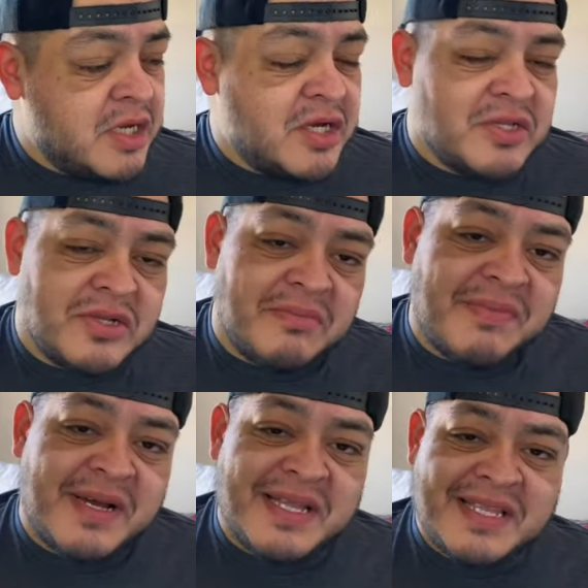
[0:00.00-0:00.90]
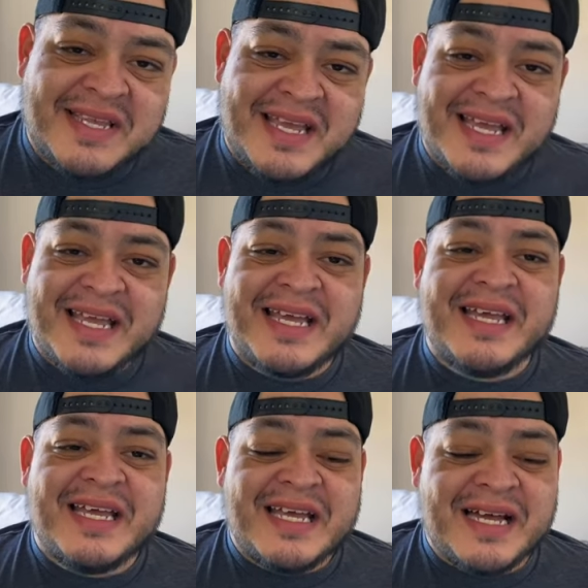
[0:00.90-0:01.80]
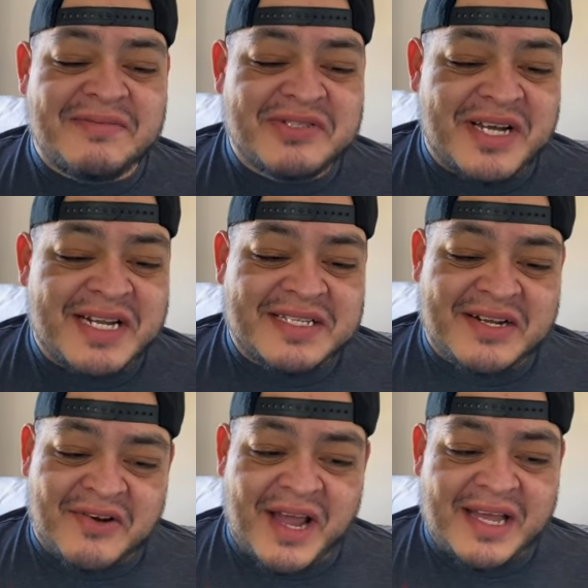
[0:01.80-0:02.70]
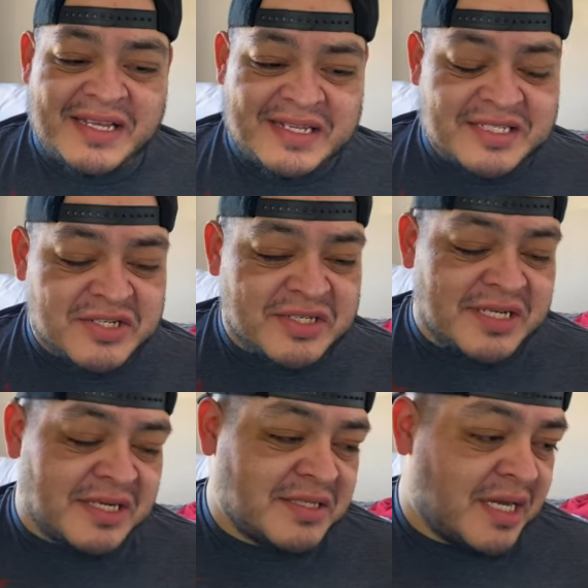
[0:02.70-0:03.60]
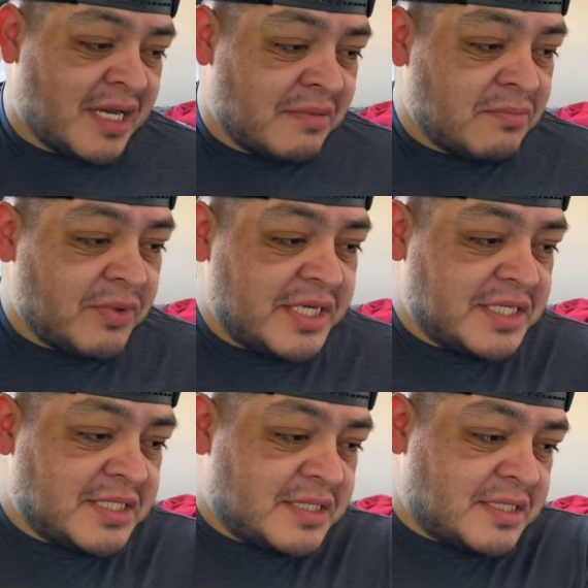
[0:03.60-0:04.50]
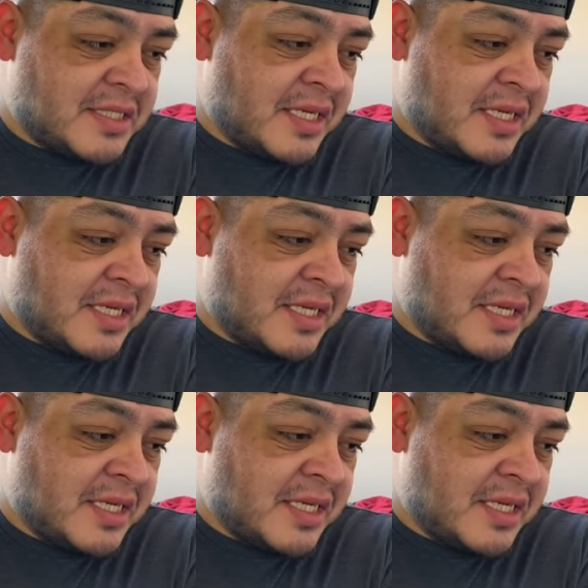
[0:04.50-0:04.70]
Dude, I'm trying not to cry. That sucks. We just